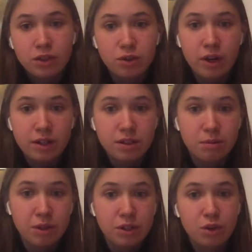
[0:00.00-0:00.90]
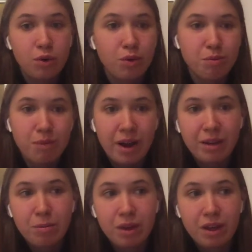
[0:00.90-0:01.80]
to customers who
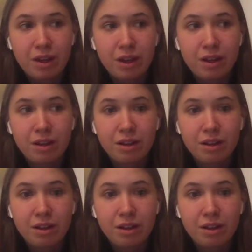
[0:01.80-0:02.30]
might be